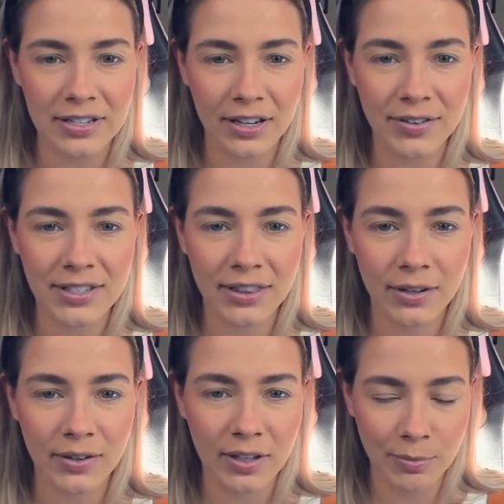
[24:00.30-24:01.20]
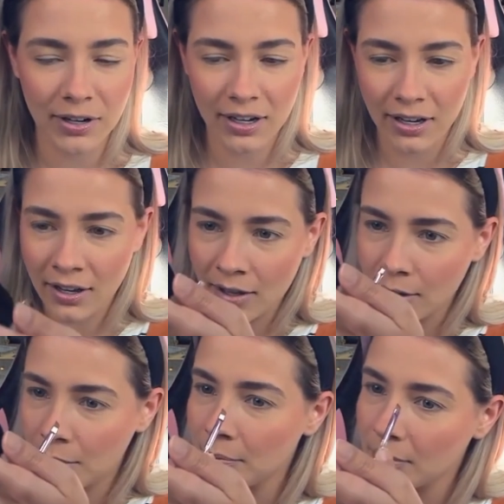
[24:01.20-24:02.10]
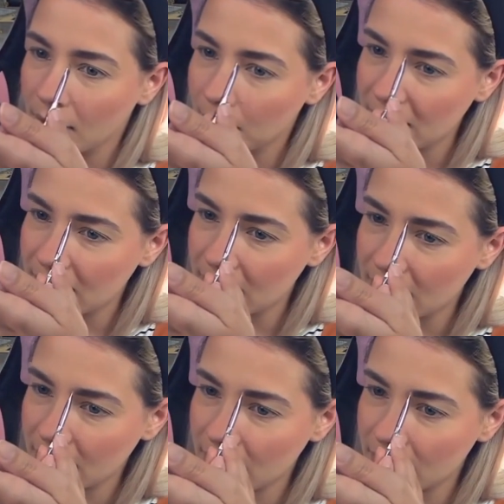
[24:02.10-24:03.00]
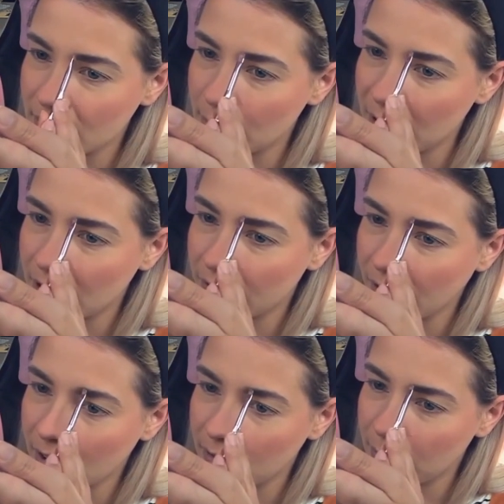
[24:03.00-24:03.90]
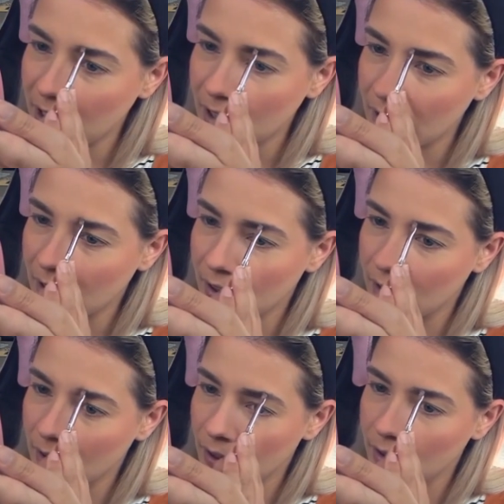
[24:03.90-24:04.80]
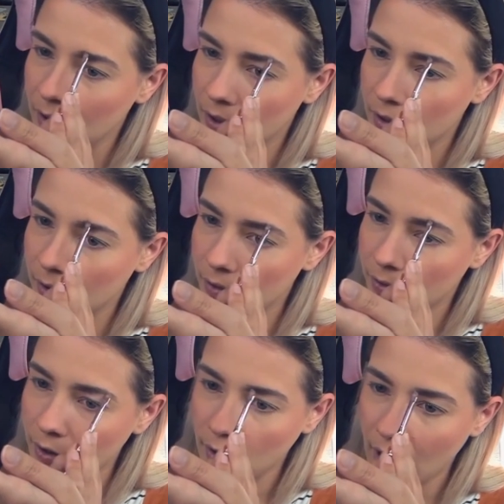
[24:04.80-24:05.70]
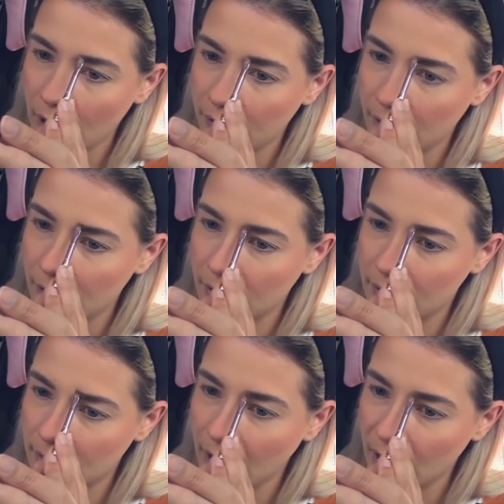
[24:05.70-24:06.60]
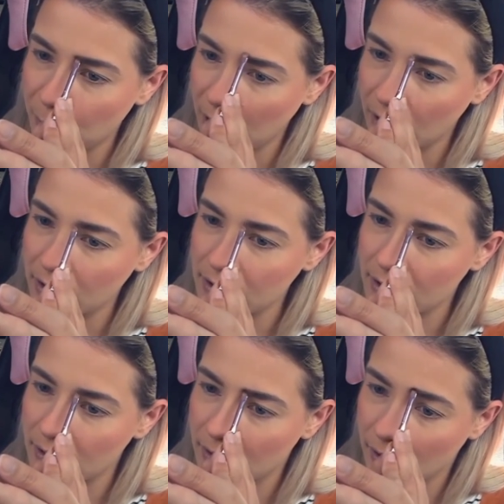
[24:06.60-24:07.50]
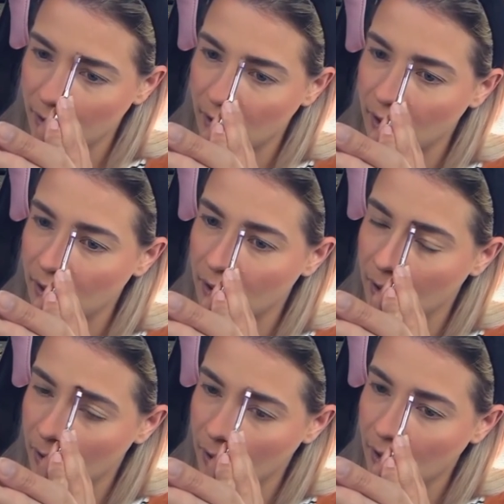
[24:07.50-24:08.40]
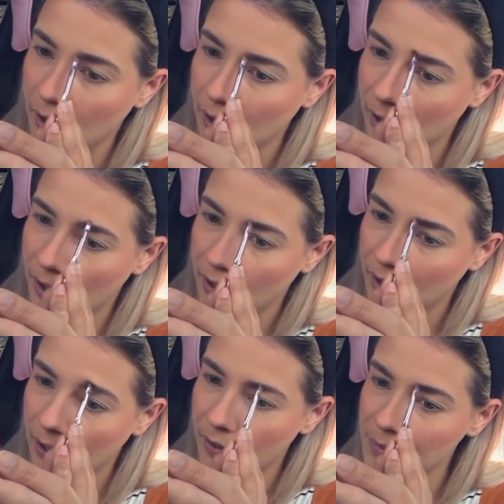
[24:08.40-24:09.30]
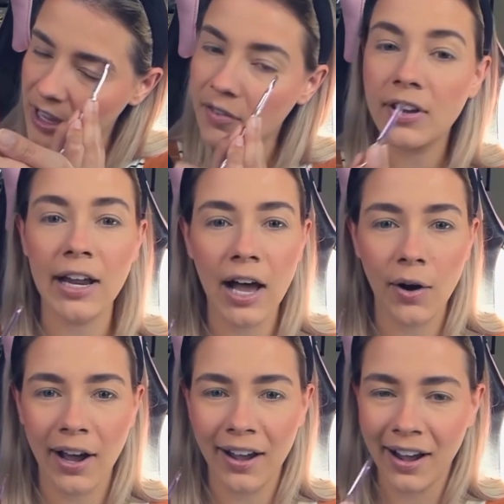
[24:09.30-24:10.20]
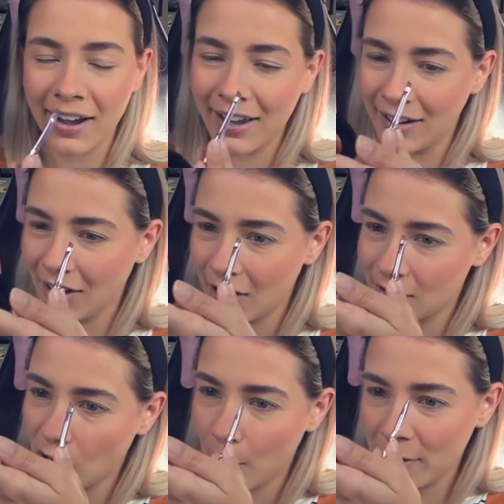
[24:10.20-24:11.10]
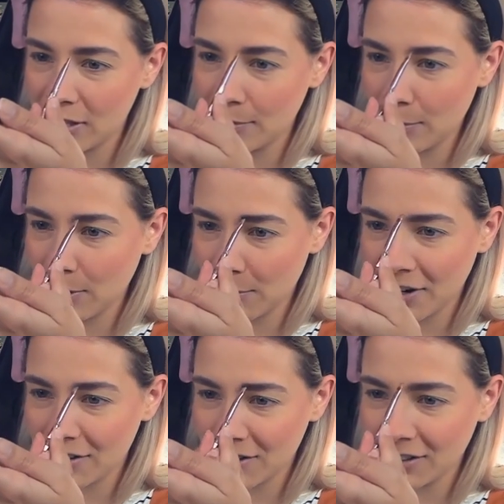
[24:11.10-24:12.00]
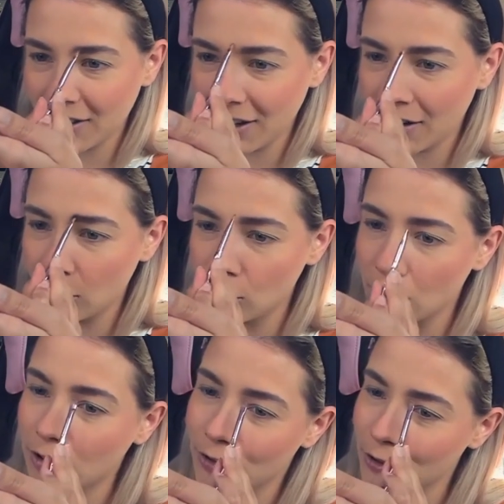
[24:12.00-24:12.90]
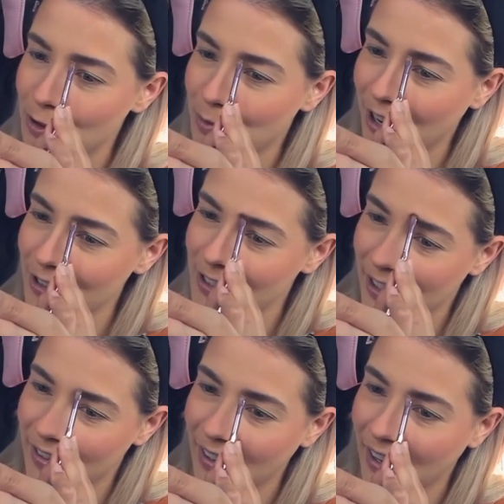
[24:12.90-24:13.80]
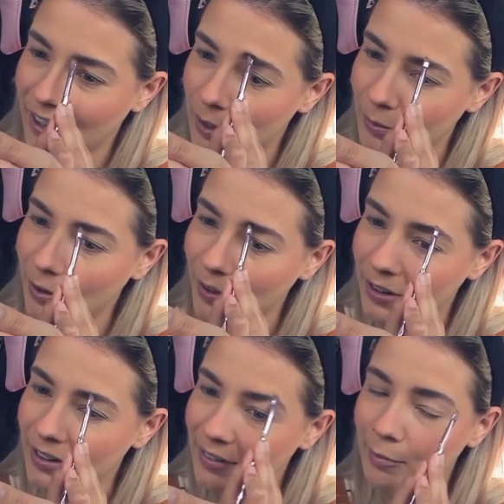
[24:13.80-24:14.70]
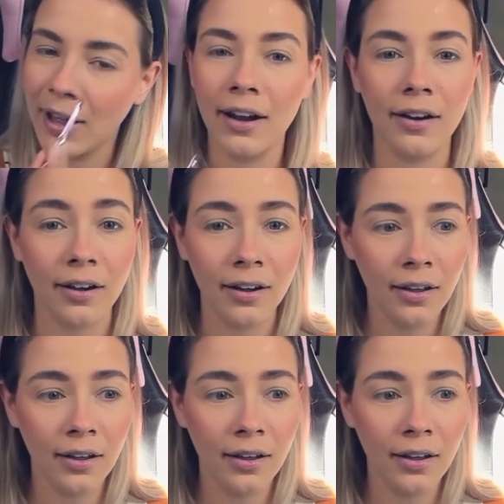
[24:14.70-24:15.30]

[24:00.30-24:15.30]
I always thought they were really pretty. My sister used to make fun of me for having caterpillars. And even now, I get a lot of comments about my brows that are like, you shouldn't do your brows like that. And I'm like, well, it doesn't matter.